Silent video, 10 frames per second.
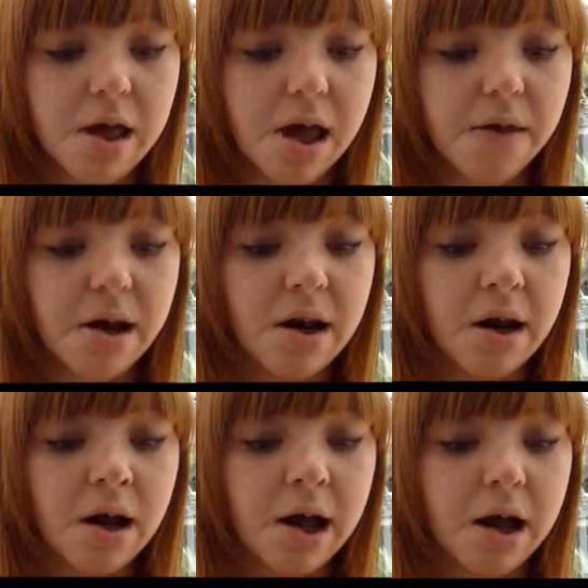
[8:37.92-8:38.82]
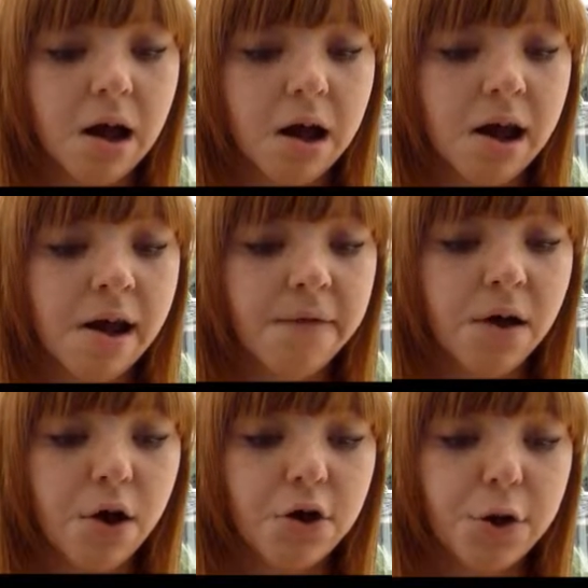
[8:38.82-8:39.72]
Yeah, and then I had to go and have
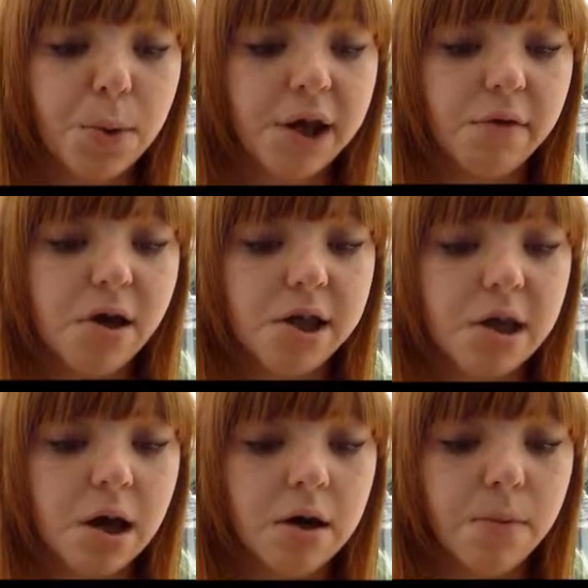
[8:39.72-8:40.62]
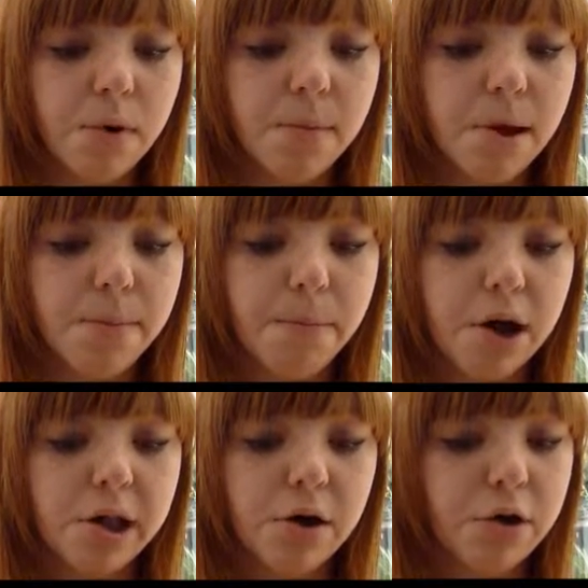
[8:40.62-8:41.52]
2 x-rays done, one me
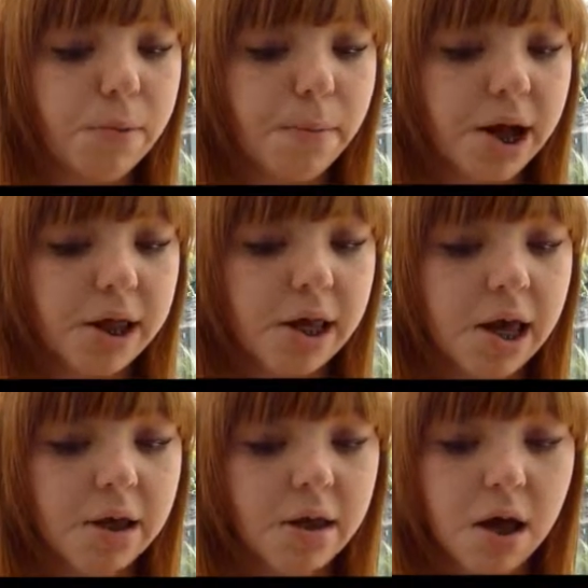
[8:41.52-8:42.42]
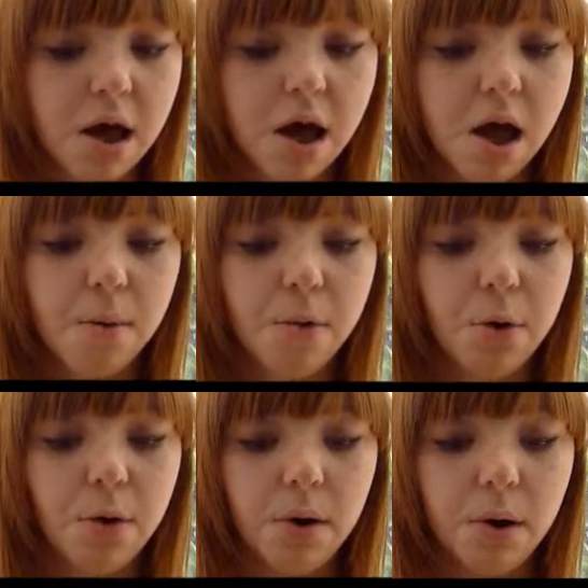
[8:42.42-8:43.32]
biting onto my back teeth, and
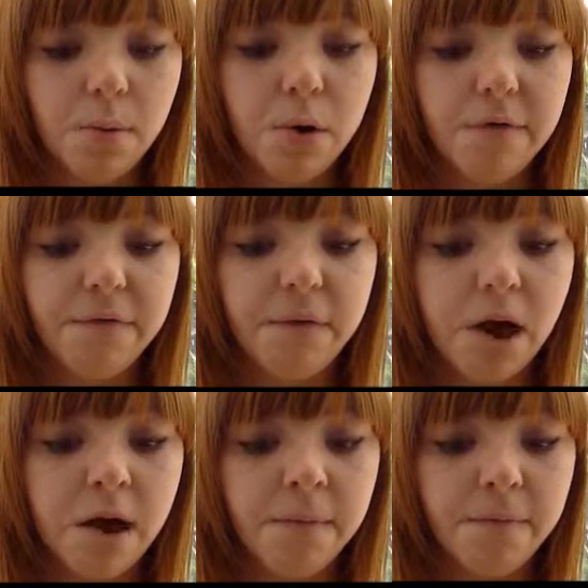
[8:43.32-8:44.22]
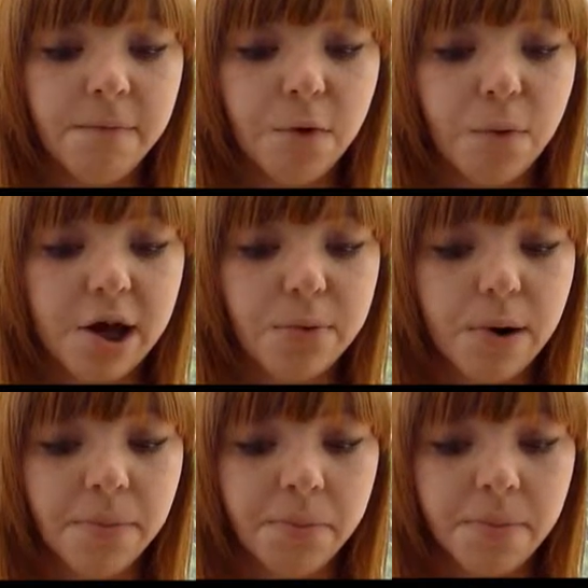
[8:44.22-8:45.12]
one full head
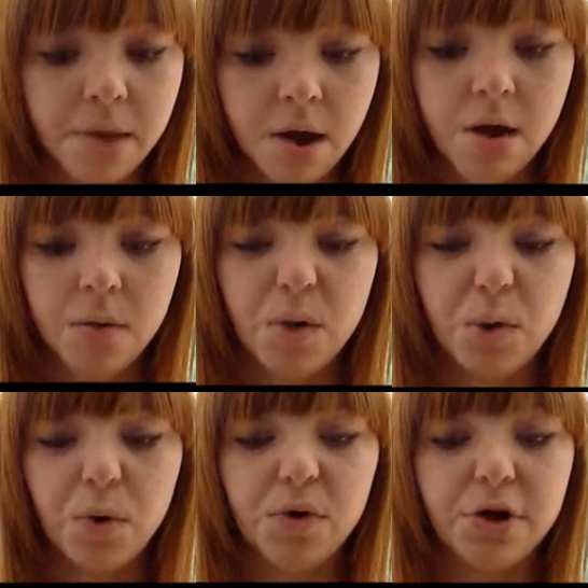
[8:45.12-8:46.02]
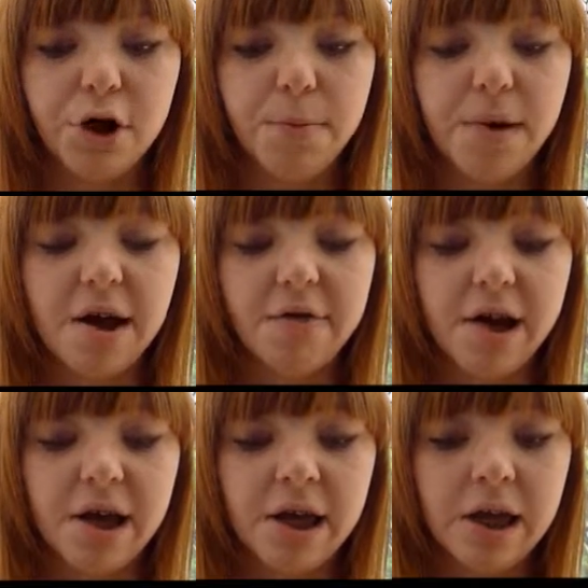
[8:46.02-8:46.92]
one, which wasn't too bad
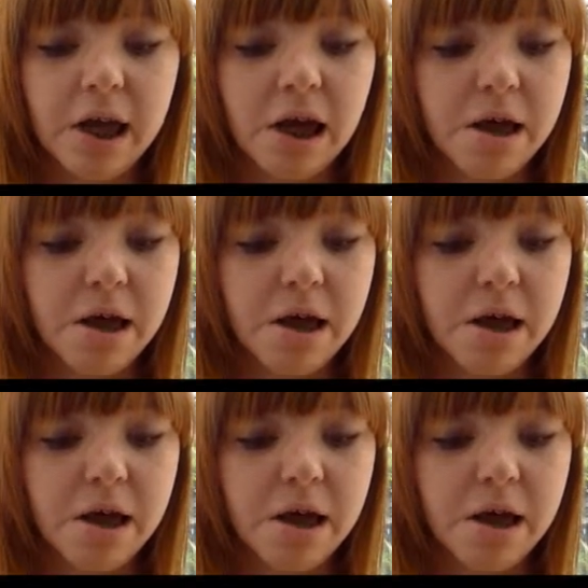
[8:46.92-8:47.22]
really.